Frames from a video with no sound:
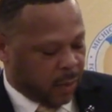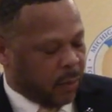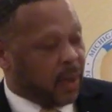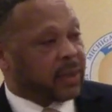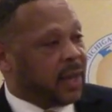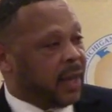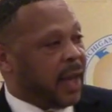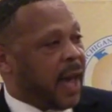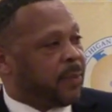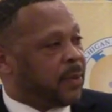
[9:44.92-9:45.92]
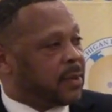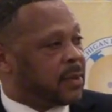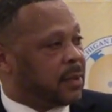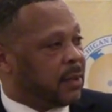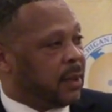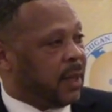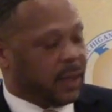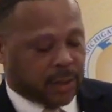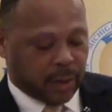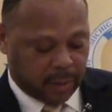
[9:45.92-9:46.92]
one thing happens at
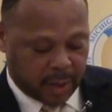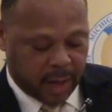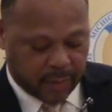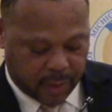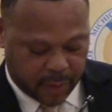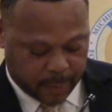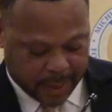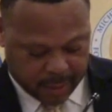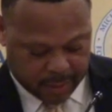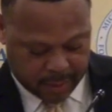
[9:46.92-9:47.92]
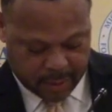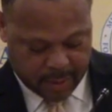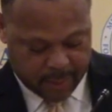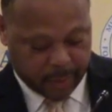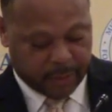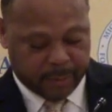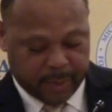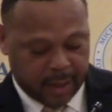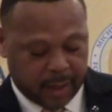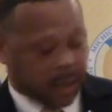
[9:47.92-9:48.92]
a certain time for everybody. But for
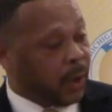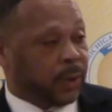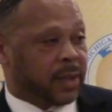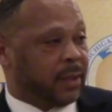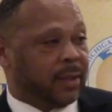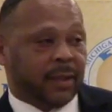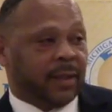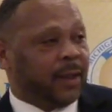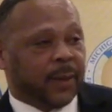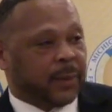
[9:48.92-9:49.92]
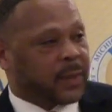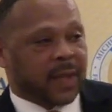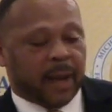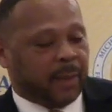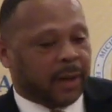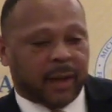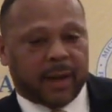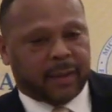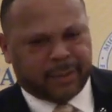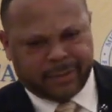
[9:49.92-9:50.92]
me, coaching was not my
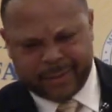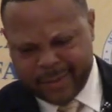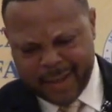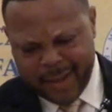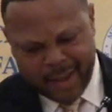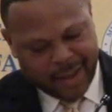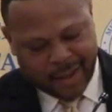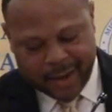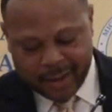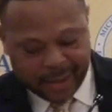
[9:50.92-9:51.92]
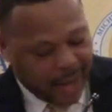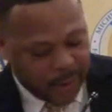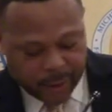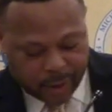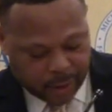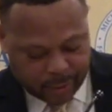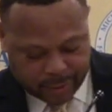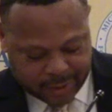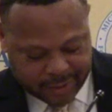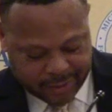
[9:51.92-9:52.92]
calling. I did not want to
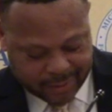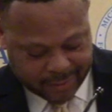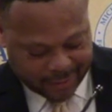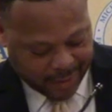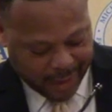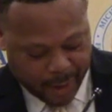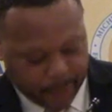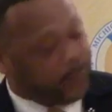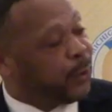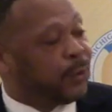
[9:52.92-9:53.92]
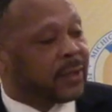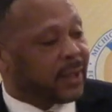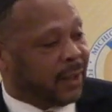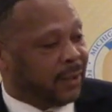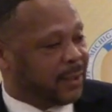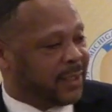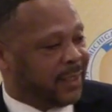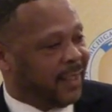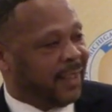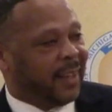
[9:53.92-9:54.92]
coach. I refused to coach.
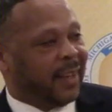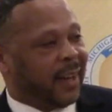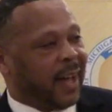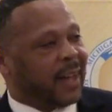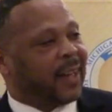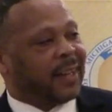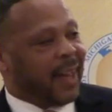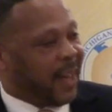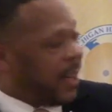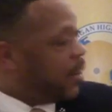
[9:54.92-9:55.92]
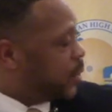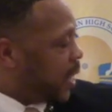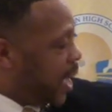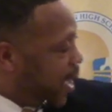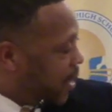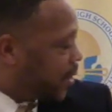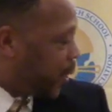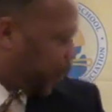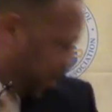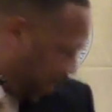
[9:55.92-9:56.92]
I was asked several